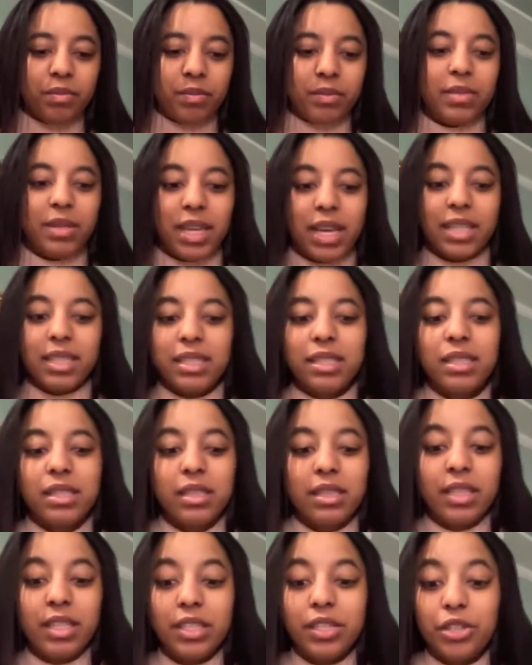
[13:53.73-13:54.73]
yes.
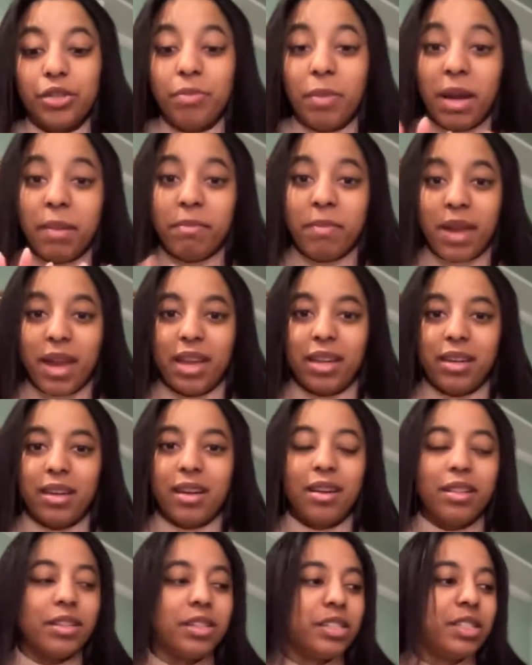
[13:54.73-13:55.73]
These are my main
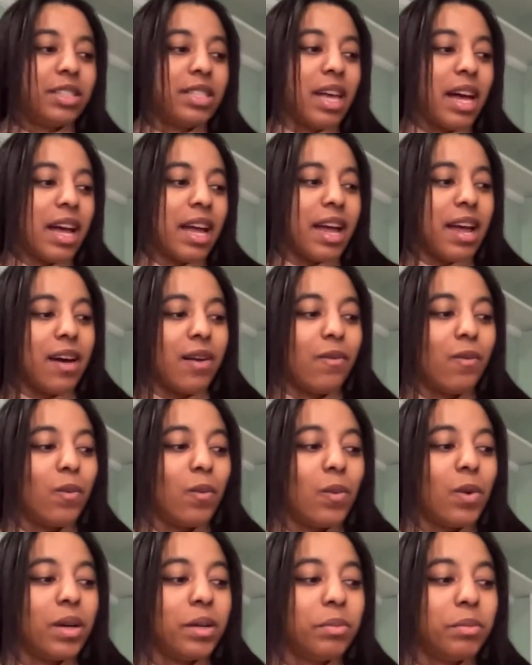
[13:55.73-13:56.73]
colors. I have
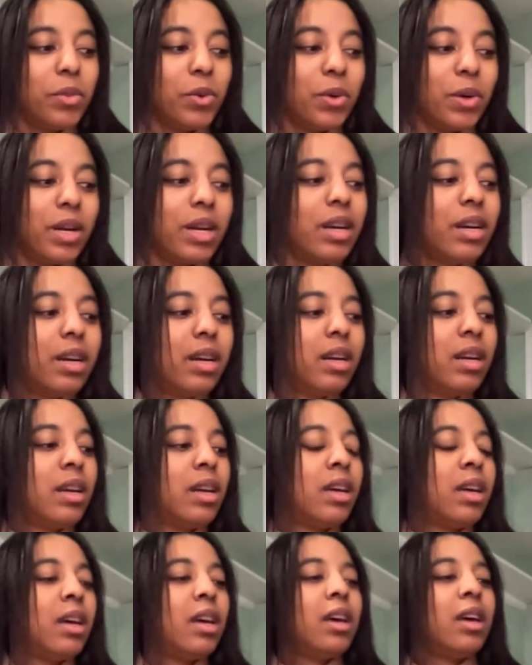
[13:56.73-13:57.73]
one more.
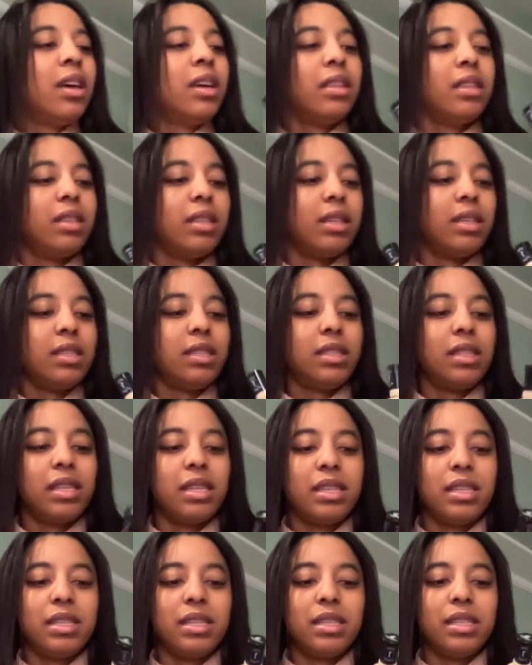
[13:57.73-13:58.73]
This
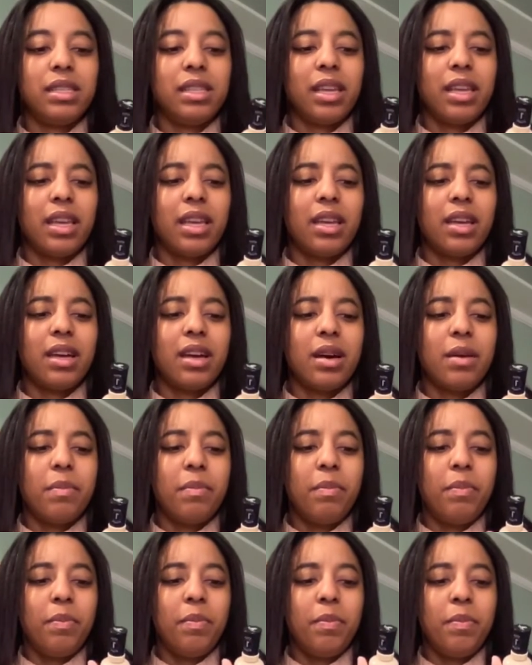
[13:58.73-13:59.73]
is like a
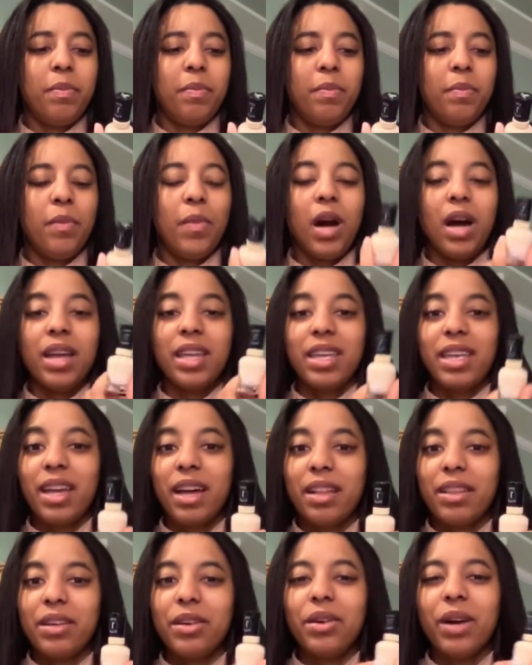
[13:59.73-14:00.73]

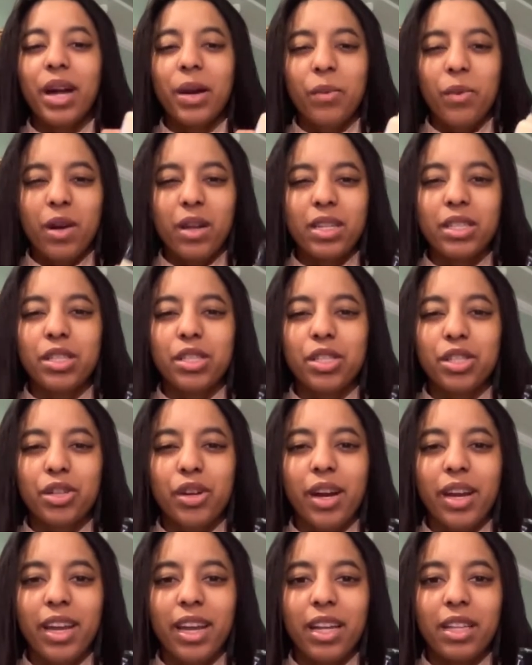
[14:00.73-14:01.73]
yellow. I wanted to try
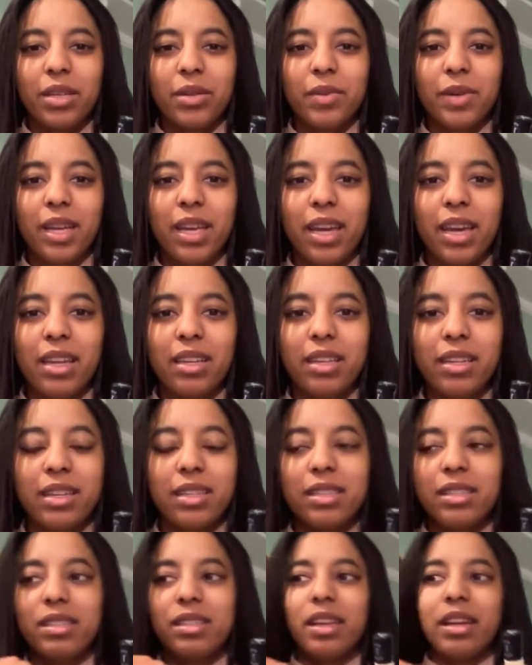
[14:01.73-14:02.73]
yellow again
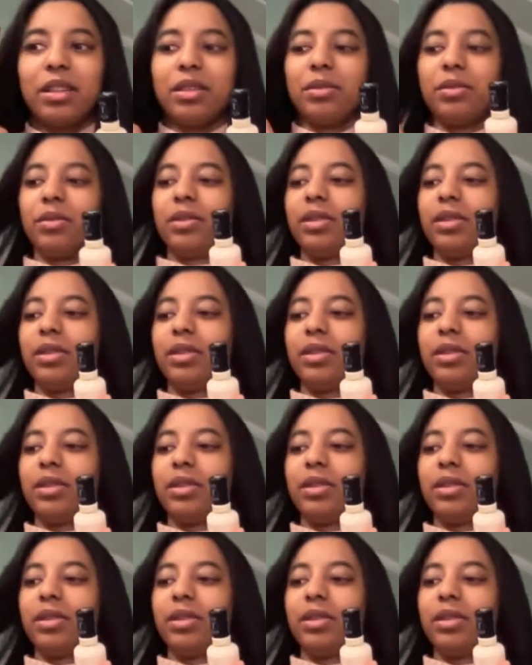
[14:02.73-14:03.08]
because yellow